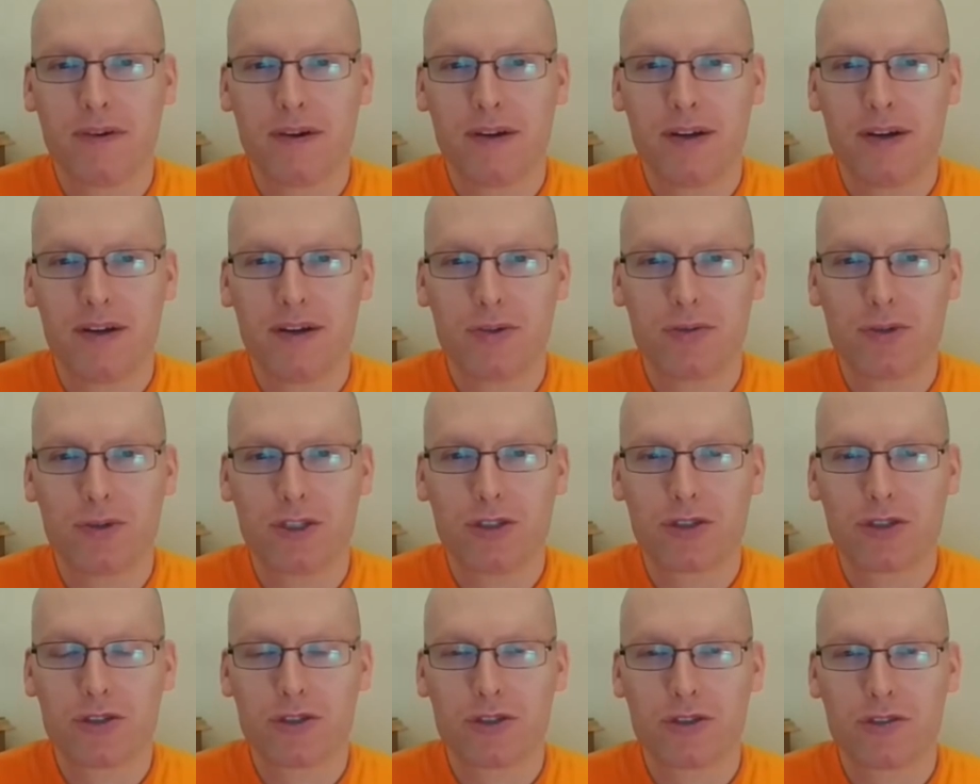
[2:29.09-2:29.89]
uh, we
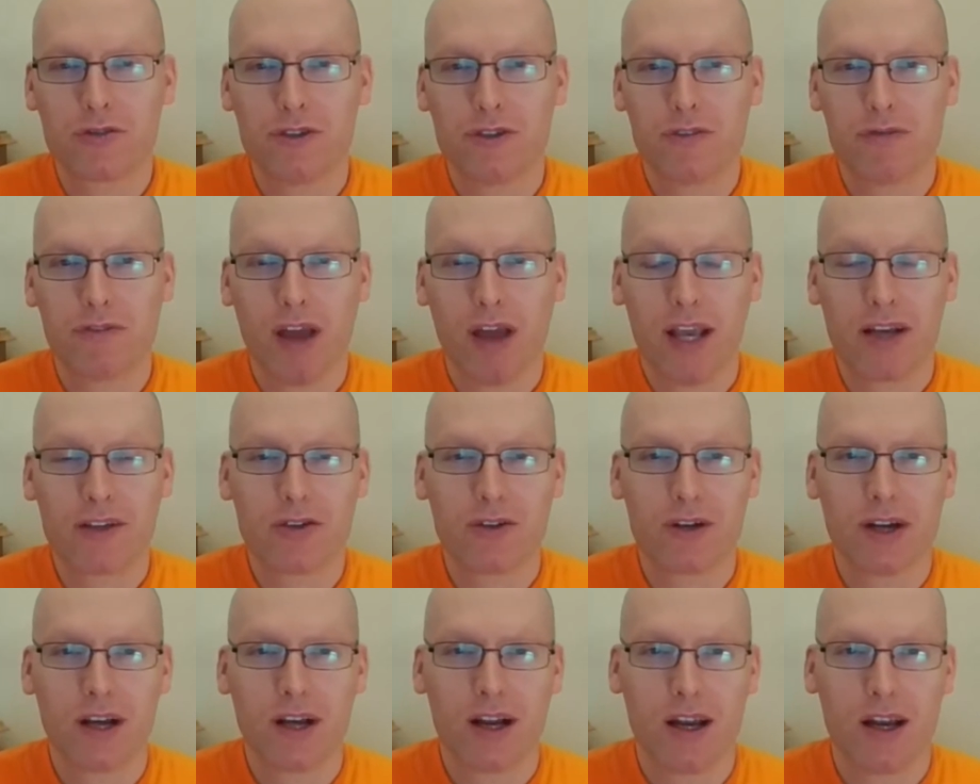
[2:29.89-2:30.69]
should reflect
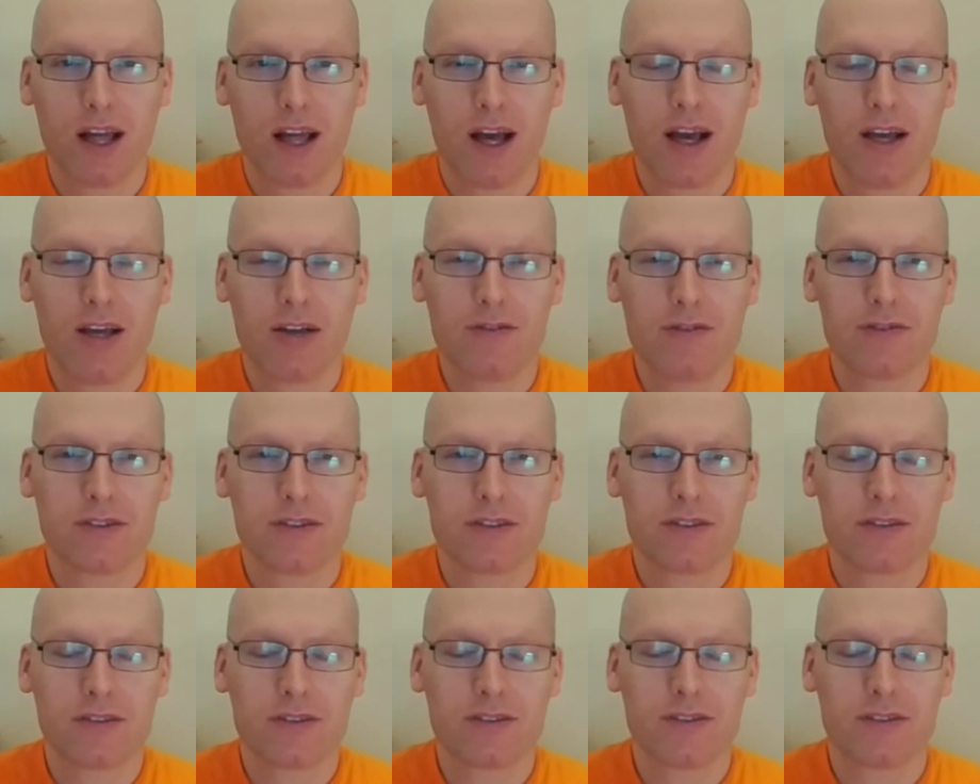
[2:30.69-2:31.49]
on our lives
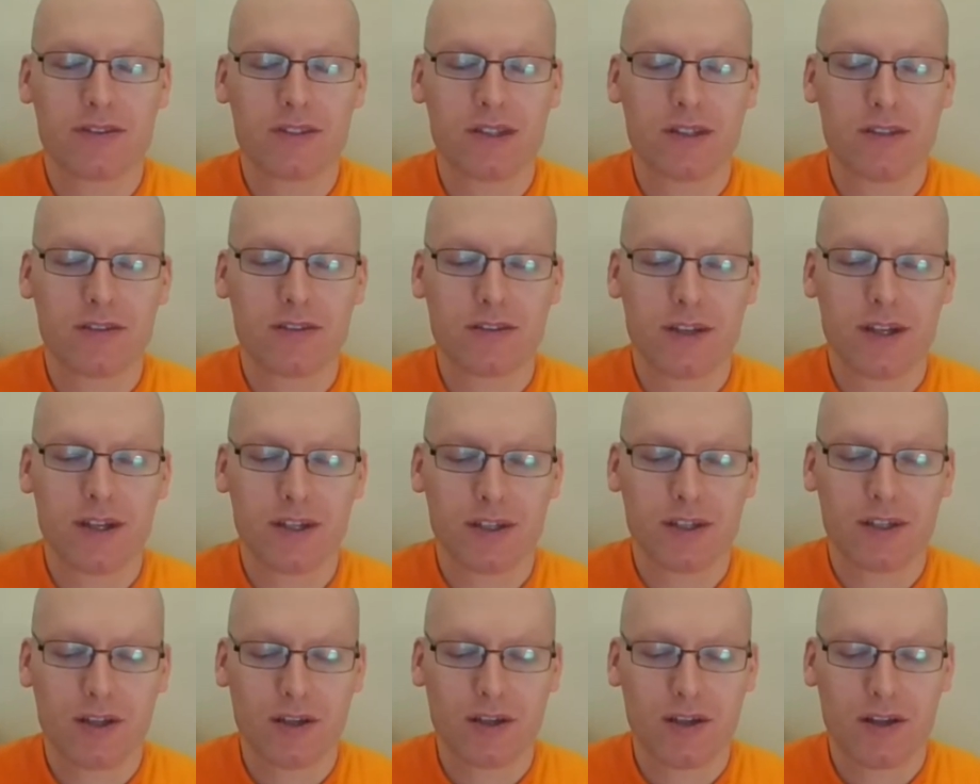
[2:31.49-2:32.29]
and, and
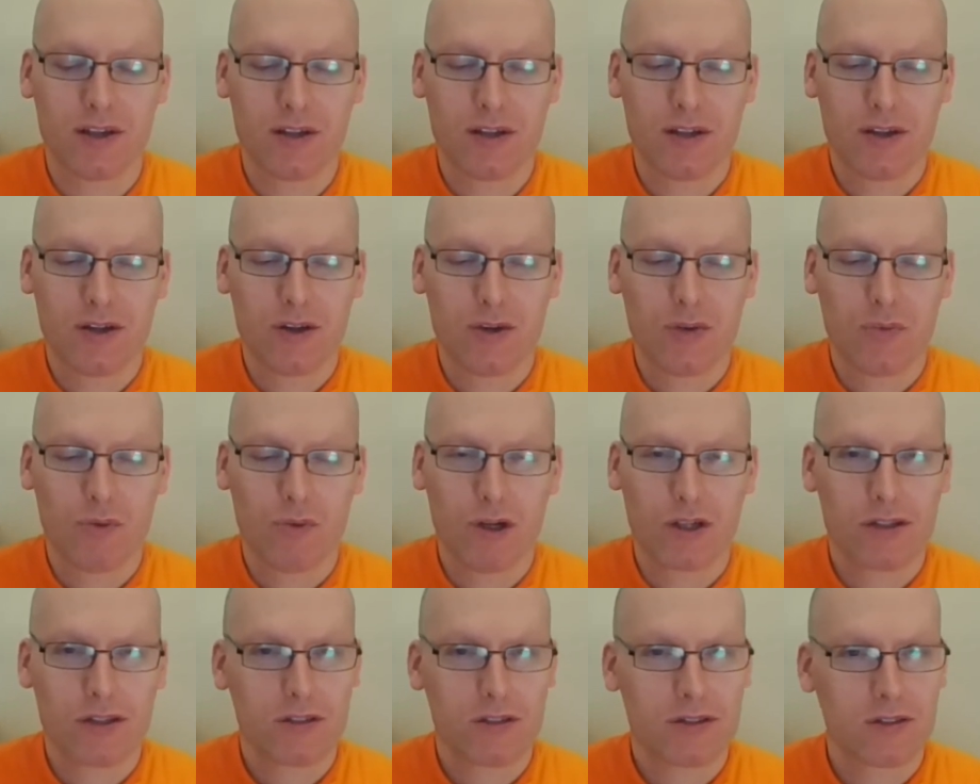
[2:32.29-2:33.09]
think
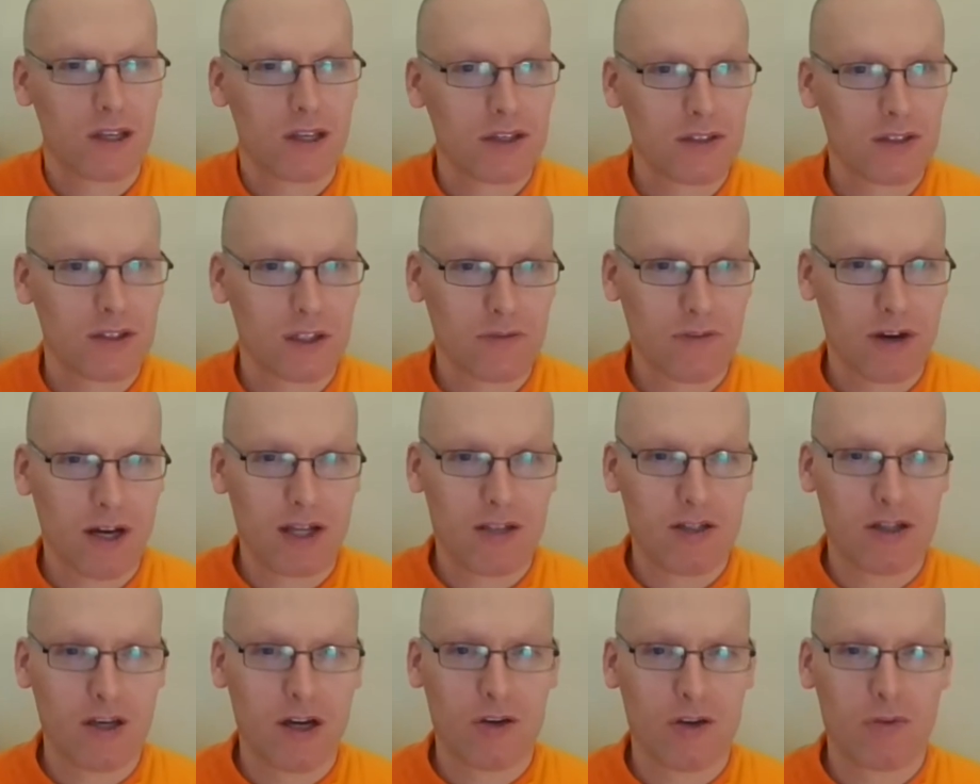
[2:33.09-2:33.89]
what things have I
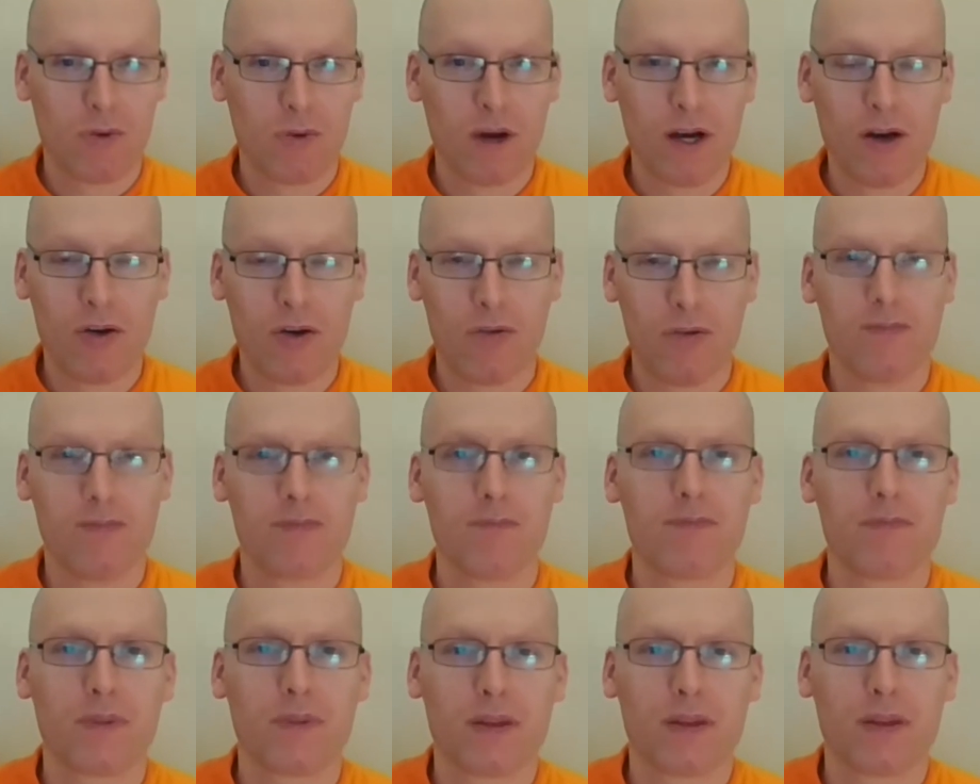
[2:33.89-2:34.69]
done well
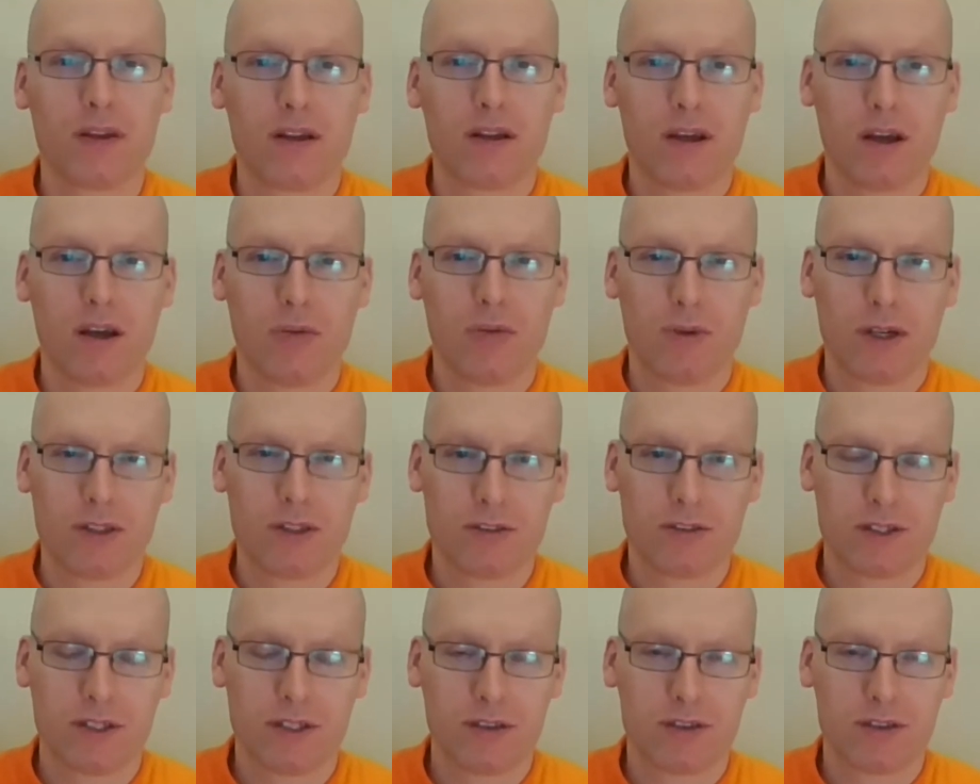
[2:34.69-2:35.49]
and what
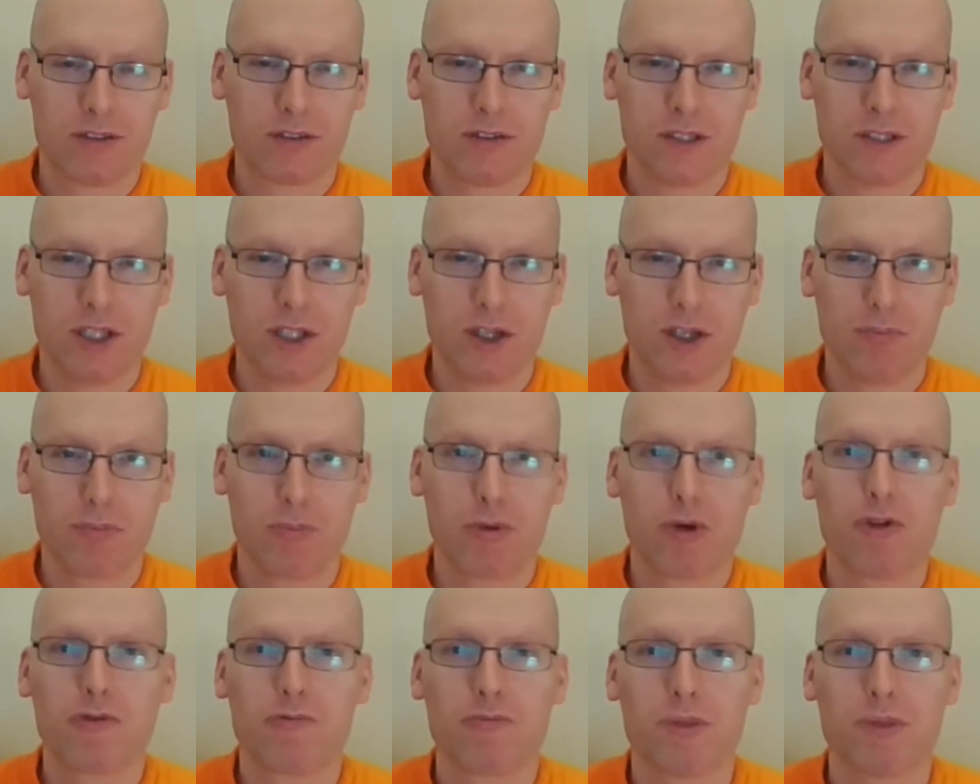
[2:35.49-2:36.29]
things need
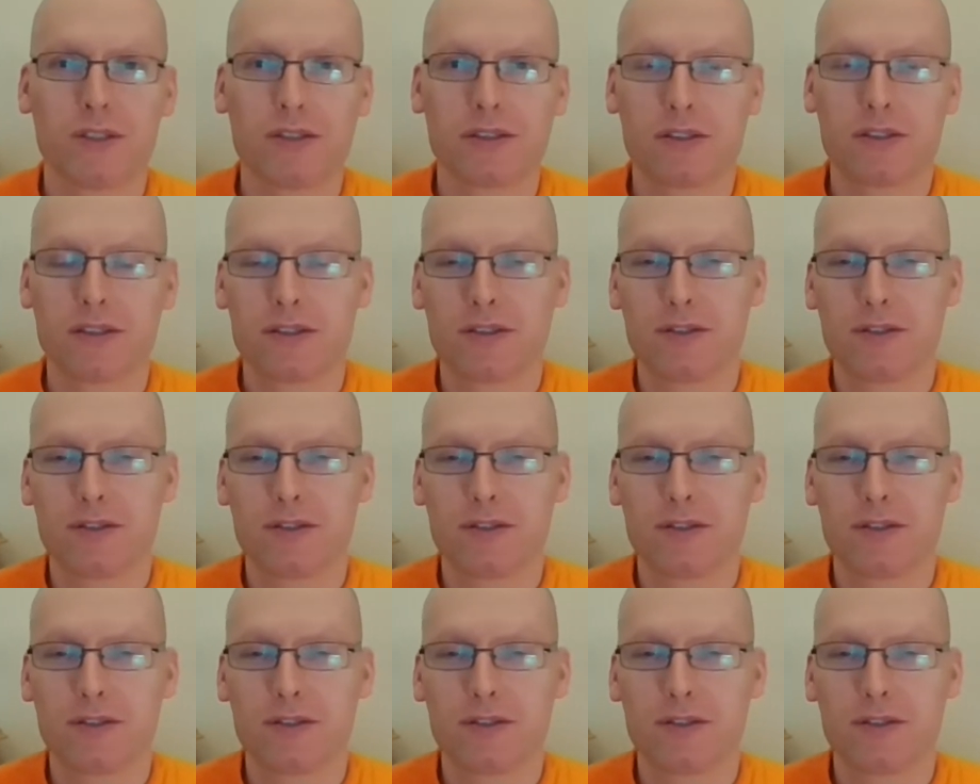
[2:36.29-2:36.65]
improvement?